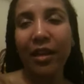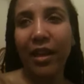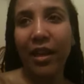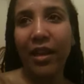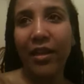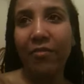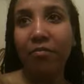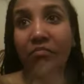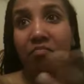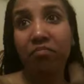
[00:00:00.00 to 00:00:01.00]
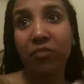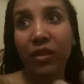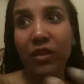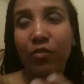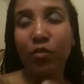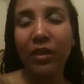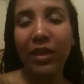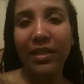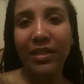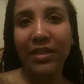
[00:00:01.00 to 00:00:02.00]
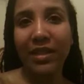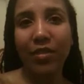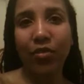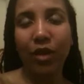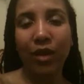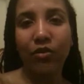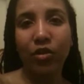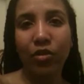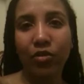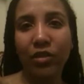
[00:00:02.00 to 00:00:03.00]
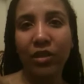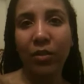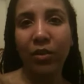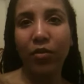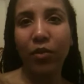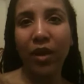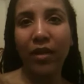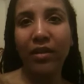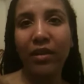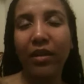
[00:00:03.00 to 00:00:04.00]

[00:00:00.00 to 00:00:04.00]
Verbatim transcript: And these will be lessons that you'll have to learn some other way.